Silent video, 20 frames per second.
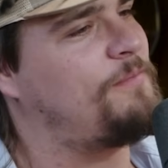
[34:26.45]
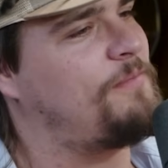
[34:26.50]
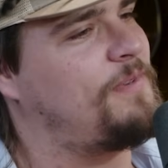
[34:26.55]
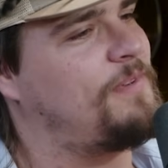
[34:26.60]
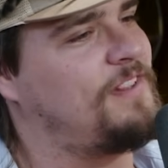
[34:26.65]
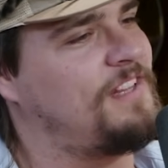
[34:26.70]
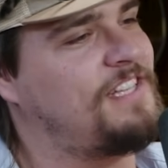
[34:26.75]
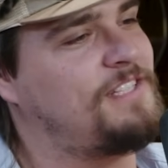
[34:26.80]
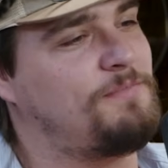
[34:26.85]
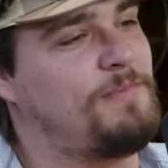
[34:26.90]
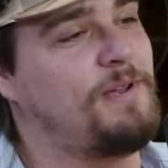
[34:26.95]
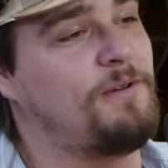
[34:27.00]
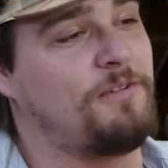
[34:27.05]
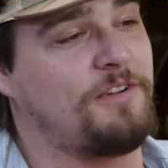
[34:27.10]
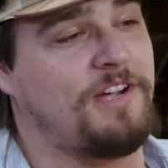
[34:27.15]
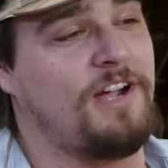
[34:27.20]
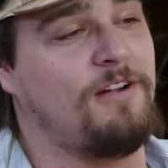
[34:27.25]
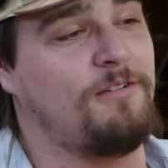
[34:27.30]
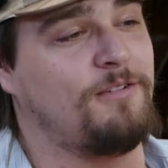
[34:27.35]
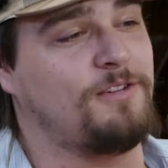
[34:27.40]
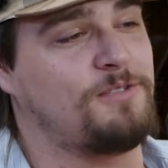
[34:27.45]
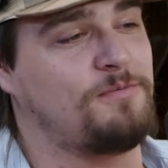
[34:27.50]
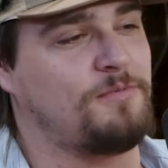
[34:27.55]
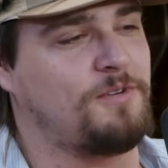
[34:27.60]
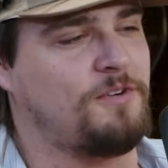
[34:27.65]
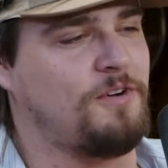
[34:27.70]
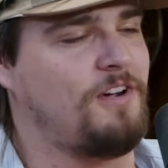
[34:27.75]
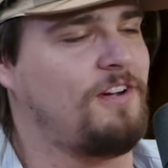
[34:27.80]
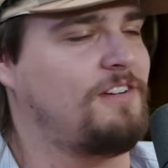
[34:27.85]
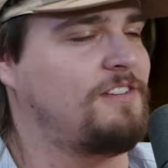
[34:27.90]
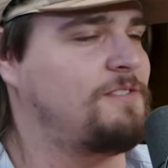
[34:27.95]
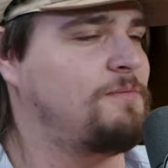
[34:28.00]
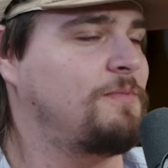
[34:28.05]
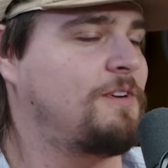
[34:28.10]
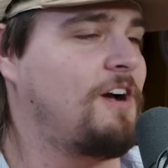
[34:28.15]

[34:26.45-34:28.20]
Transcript: to at least be able to cover some